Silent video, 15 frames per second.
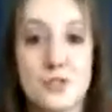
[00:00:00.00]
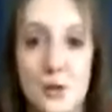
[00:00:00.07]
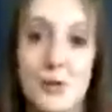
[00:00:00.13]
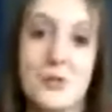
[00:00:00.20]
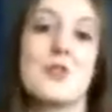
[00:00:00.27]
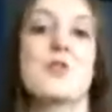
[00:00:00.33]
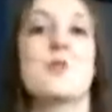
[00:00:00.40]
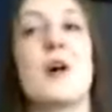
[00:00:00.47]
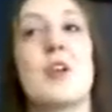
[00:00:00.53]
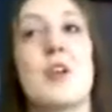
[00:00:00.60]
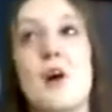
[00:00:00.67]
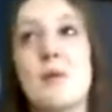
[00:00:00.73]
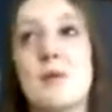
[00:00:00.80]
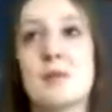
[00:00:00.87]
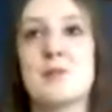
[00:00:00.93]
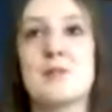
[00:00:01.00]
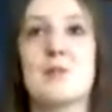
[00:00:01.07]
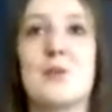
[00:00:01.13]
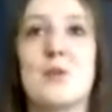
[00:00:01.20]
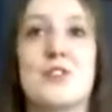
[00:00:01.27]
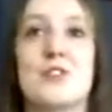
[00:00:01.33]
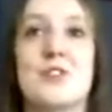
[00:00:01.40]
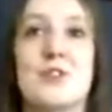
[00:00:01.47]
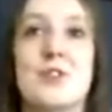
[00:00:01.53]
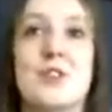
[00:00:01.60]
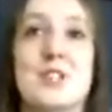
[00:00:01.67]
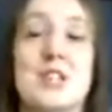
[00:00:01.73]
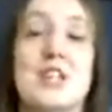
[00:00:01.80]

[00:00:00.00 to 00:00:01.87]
don't do the punt, I'm going to be the one to do this,